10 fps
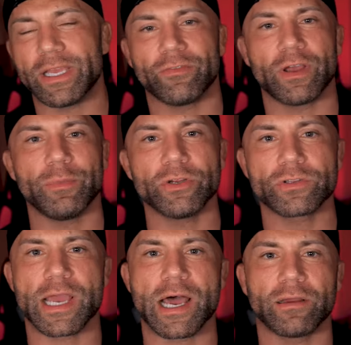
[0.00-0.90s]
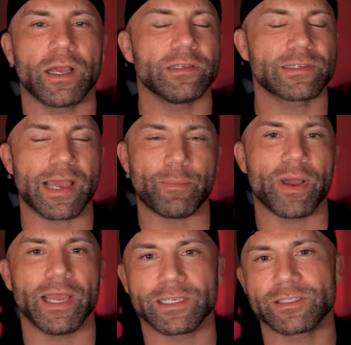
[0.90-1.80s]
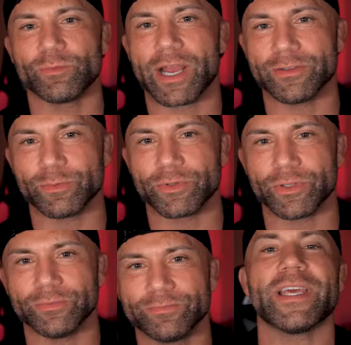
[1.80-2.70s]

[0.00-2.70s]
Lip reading: And if I'm in your town, I'll stop by and get some rounds in with you.